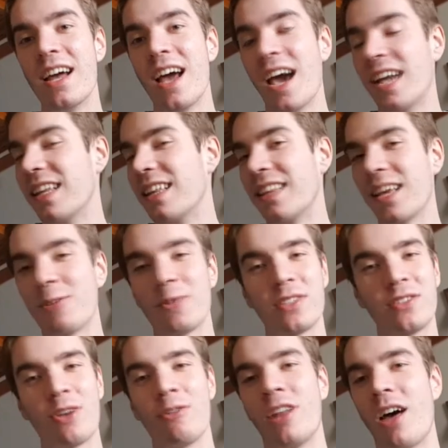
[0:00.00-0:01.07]
And that was
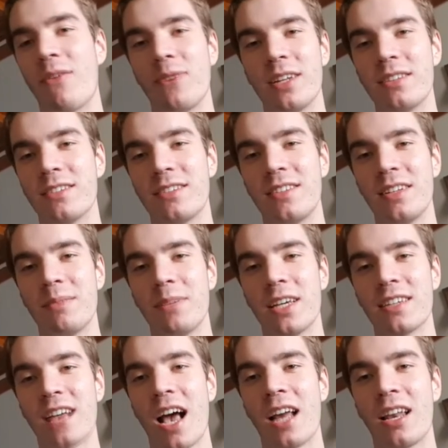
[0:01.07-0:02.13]
so lovely to see,
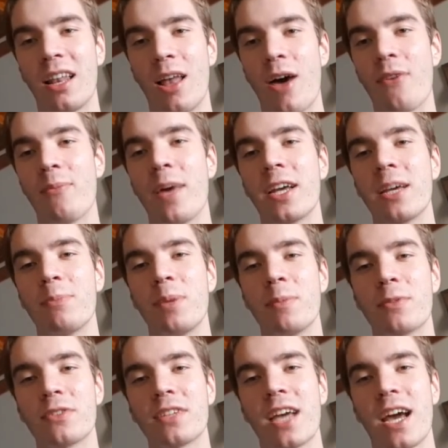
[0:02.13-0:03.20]
because I love making
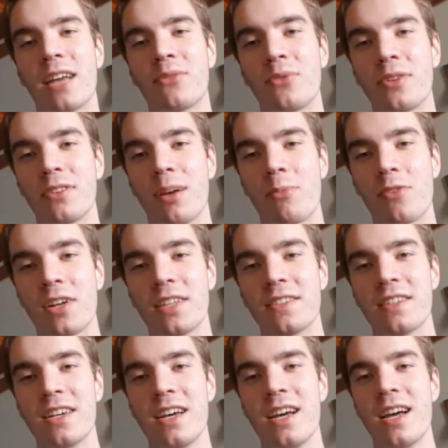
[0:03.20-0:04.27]
people scared for top
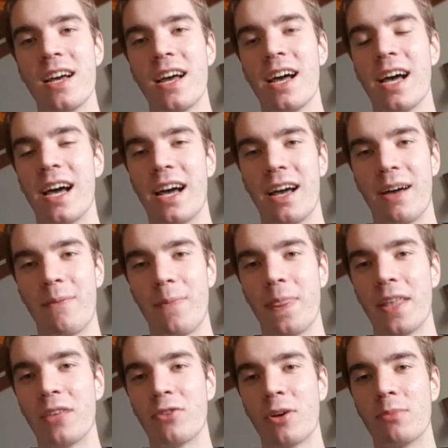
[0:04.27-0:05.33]
runs.
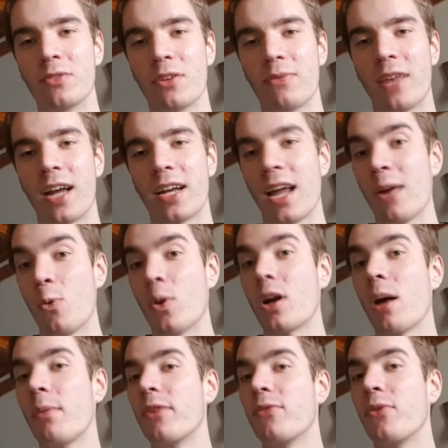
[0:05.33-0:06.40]
In terms of like, hey, we're
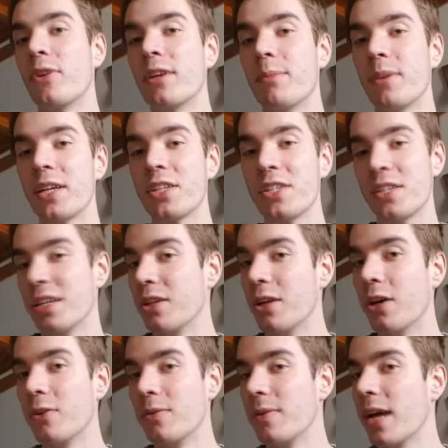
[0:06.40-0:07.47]
coming for you, bitch, you
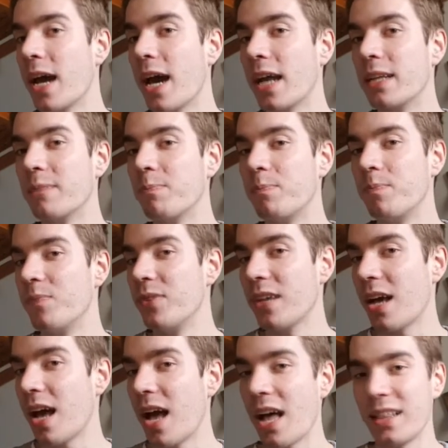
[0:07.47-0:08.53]
know? And
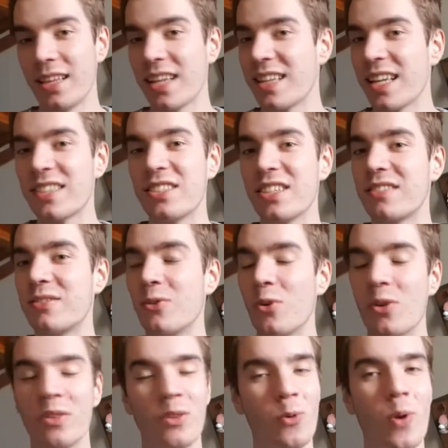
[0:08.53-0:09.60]
that's just
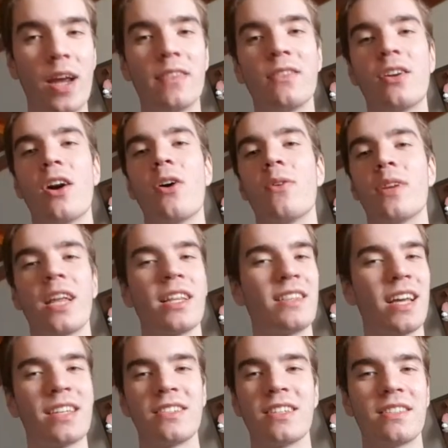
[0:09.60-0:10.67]
the way to go.
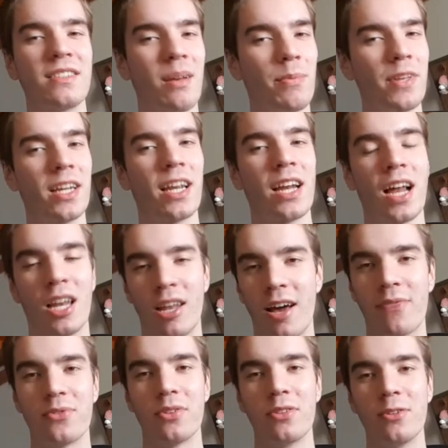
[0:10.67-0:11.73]
That's just something that I
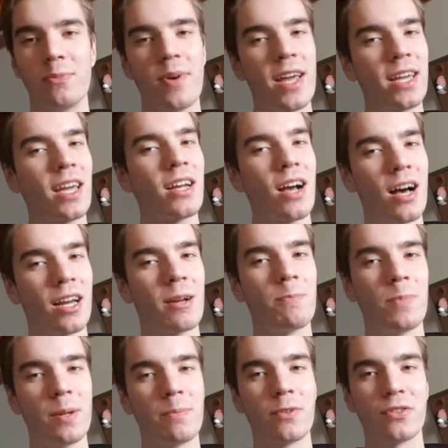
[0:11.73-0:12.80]
love to do, making other
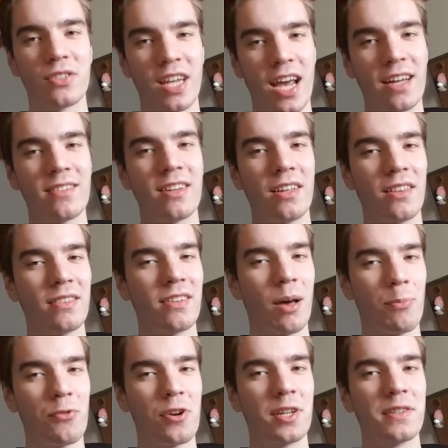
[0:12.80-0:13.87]
people scared in
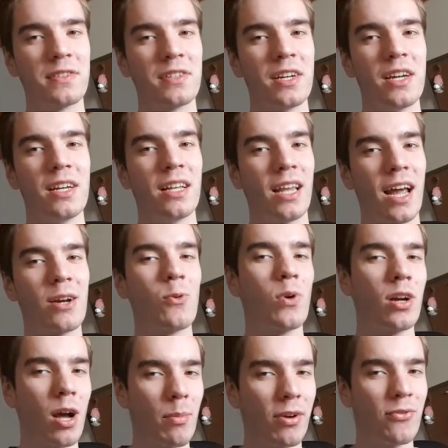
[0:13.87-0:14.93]
top runs. Like, we're
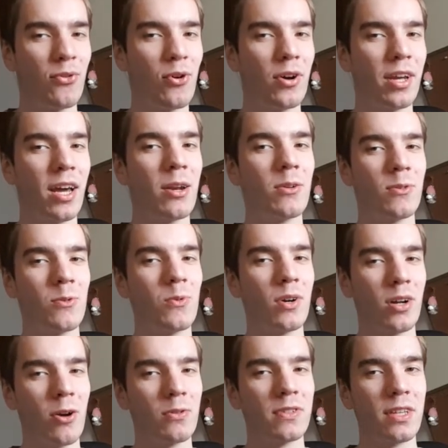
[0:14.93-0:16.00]
coming for you and we're
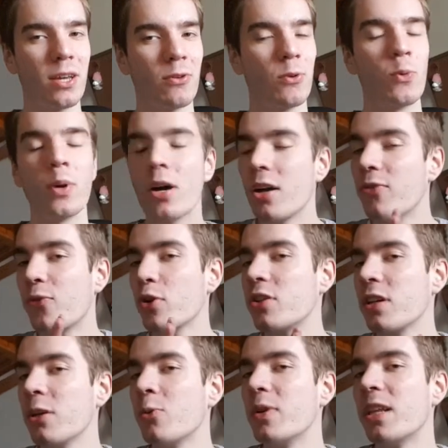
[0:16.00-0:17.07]
going to kill you.
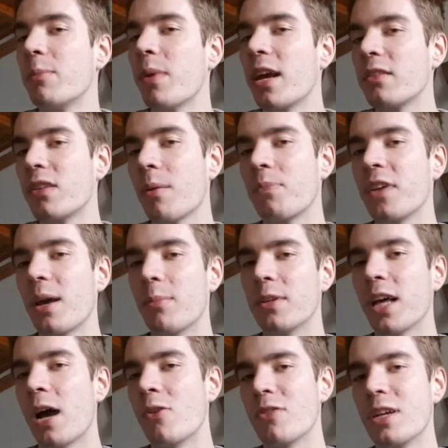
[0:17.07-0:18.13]
Unfortunately, we didn't make top 10, but
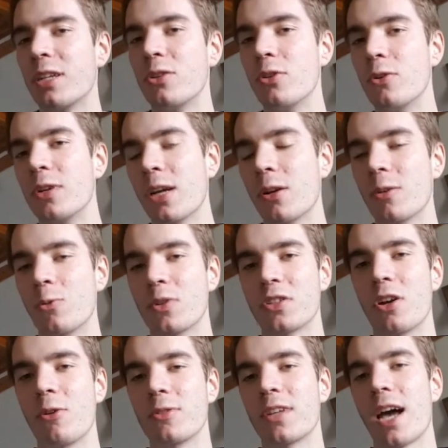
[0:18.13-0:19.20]
I already knew that it was
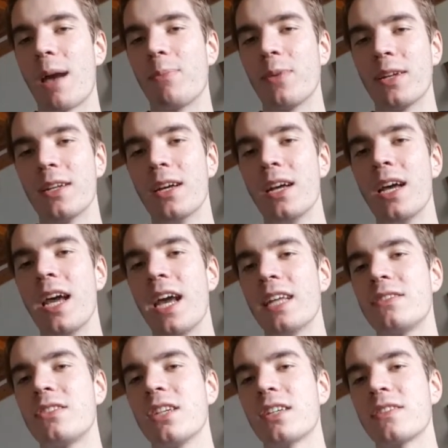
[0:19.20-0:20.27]
going to happen.
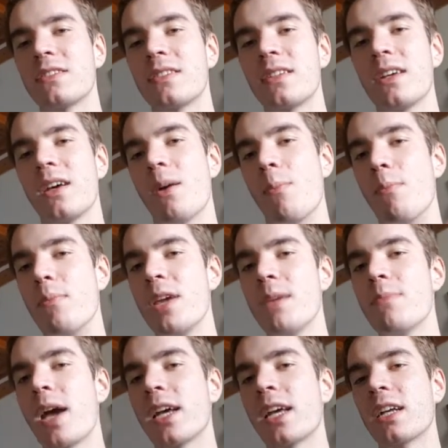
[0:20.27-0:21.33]
It's just me
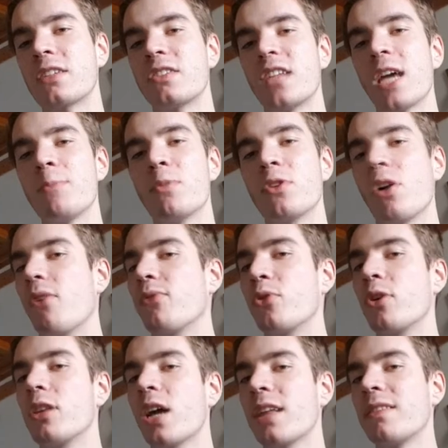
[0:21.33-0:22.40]
making a statement of,
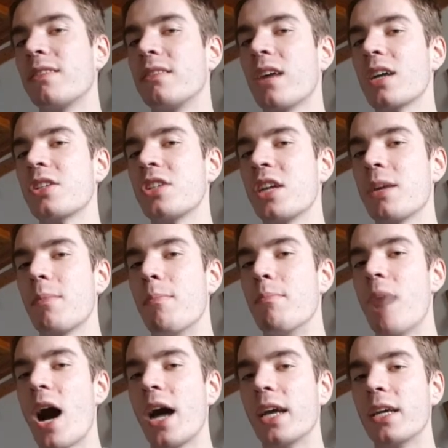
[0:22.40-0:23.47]
you're not touching
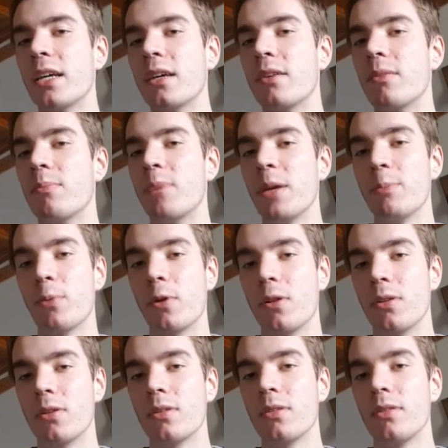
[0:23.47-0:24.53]
my
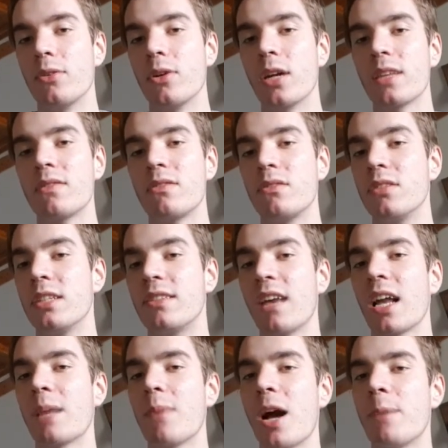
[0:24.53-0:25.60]
people. You're not
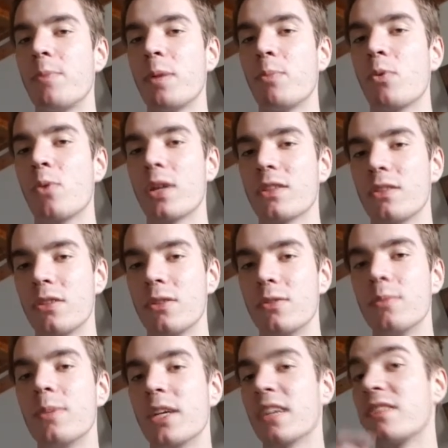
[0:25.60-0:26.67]
telling my people what to
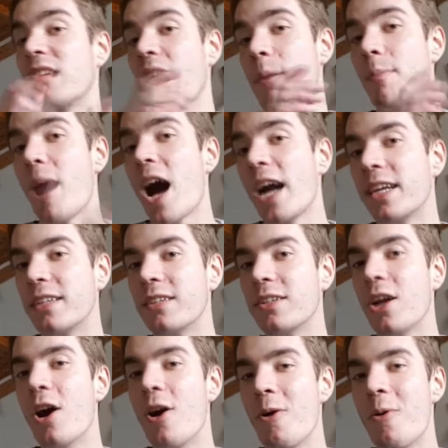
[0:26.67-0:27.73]
do, because they are mine, you
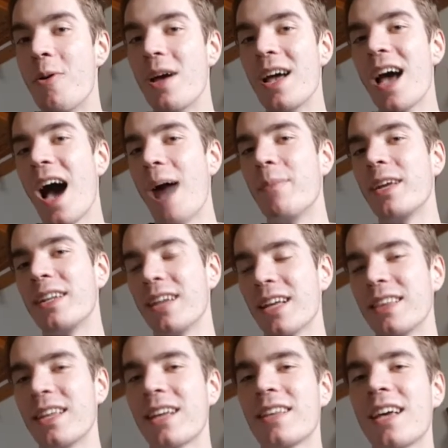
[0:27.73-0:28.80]
know? I mean,
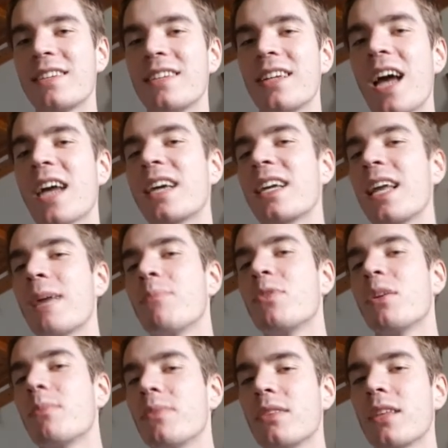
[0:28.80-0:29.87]
not as in I claimed
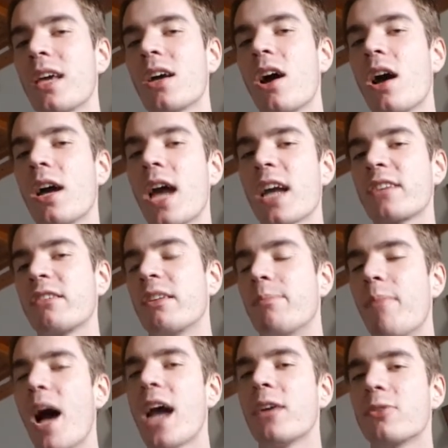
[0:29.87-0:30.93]
them, they are actually
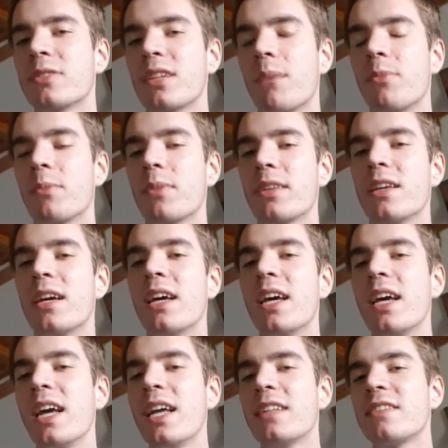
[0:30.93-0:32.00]
mine or something, but
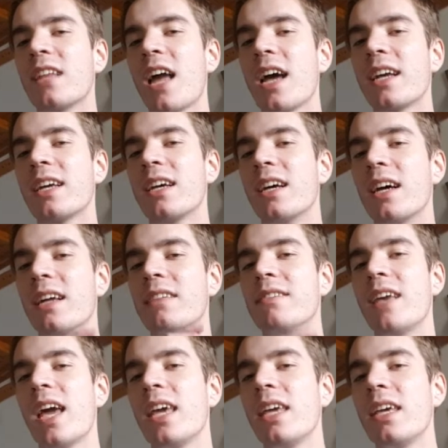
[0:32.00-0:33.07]
it's like
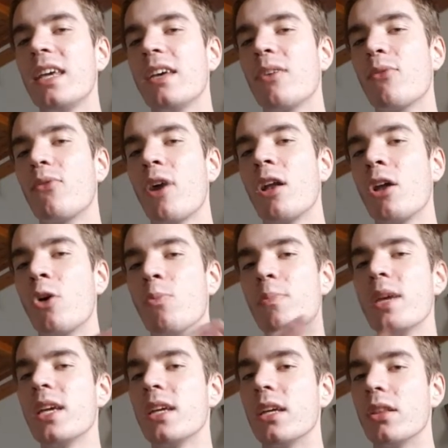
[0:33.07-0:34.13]
they follow
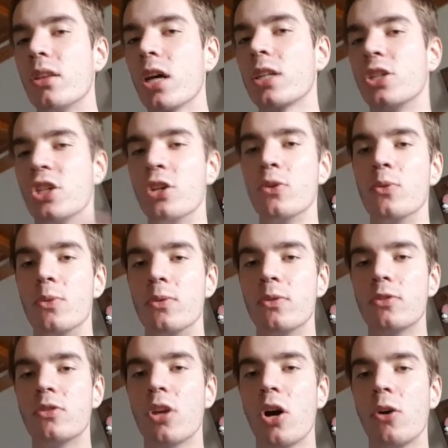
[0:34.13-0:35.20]
me, not you.
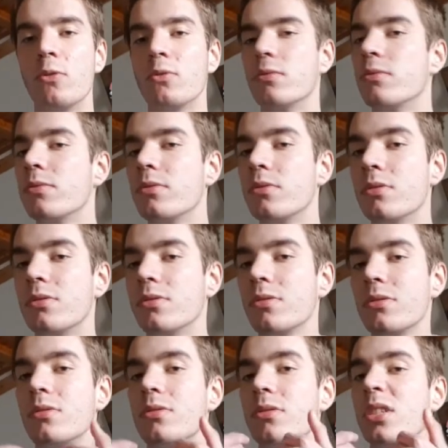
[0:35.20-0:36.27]
So
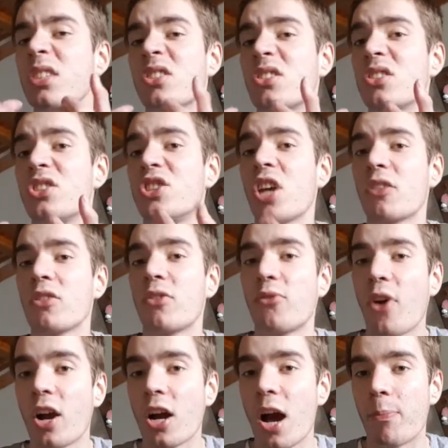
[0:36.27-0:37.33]
just shut the
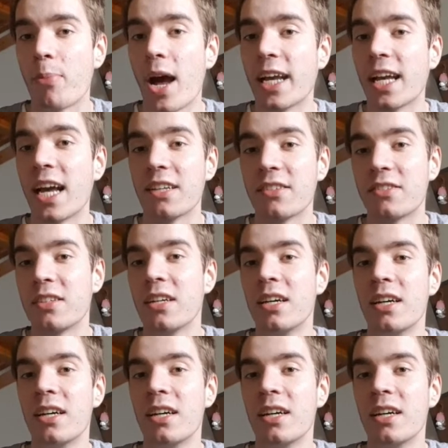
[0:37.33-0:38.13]
fuck up, I guess.